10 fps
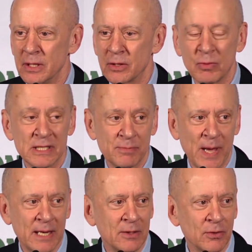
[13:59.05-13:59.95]
the West
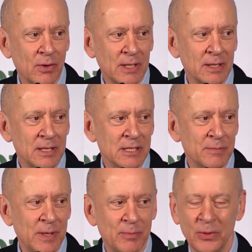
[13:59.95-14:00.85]
Bank to talk to these
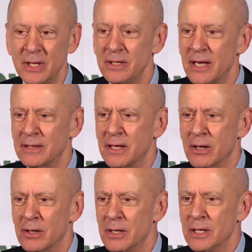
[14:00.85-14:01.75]
people, and yet
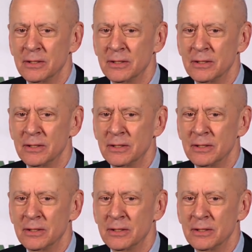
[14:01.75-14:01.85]
they're